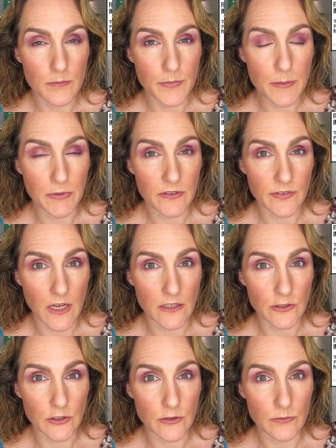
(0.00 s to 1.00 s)
people of
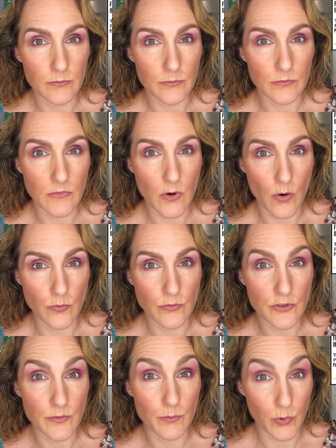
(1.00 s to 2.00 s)
color owned